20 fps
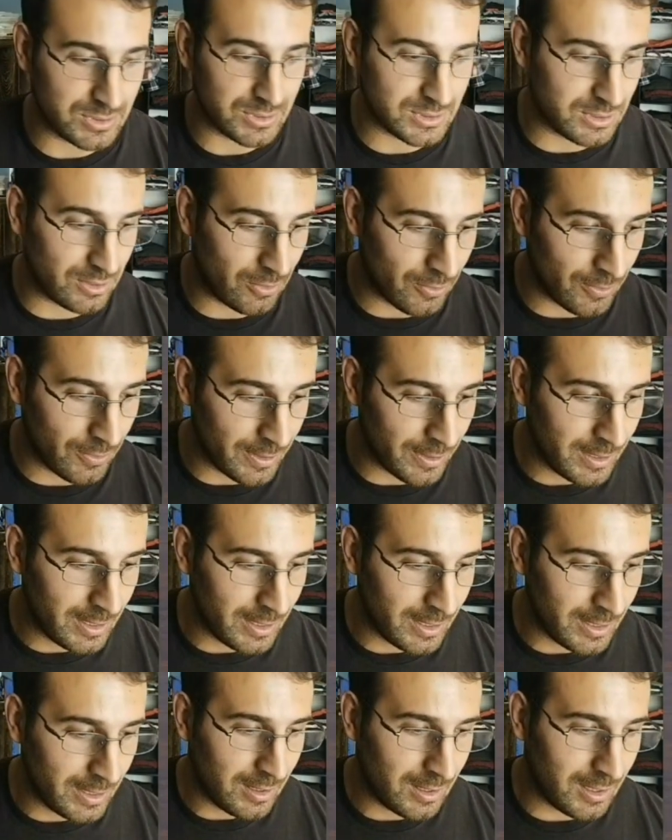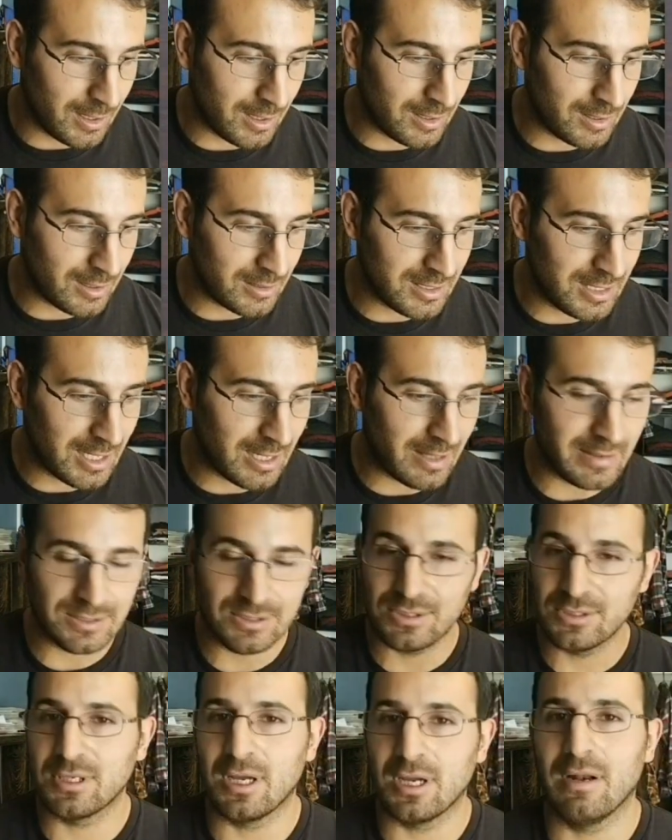So yeah,
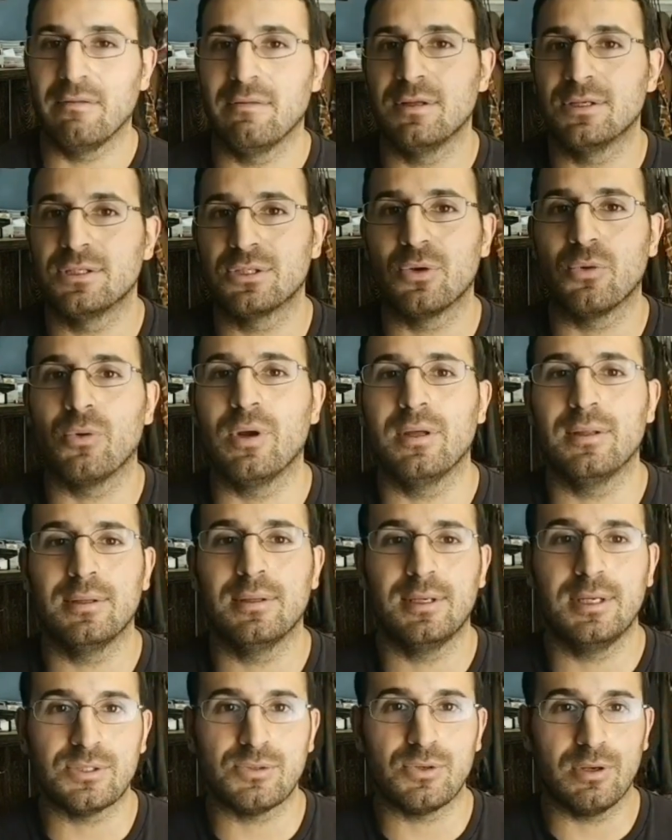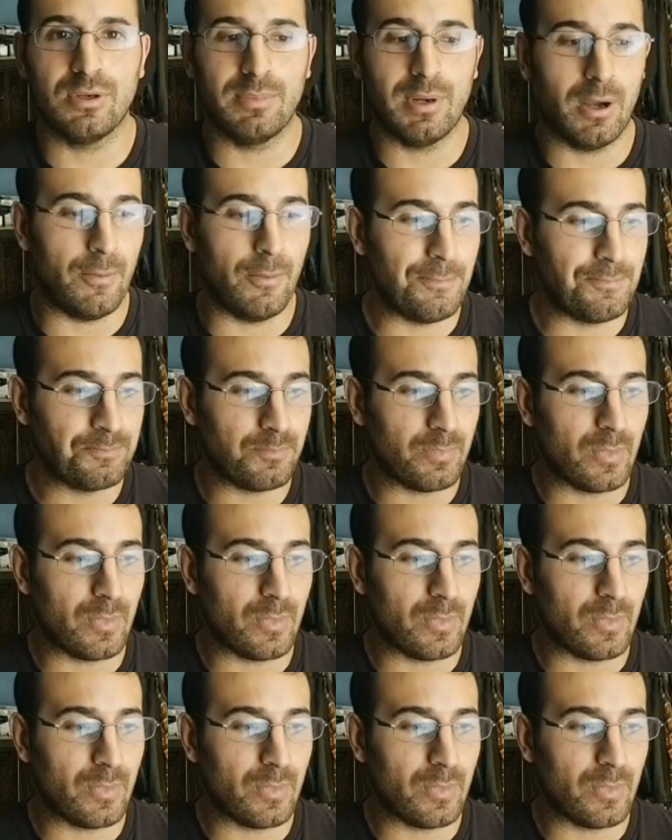that's just kind of the story and the history about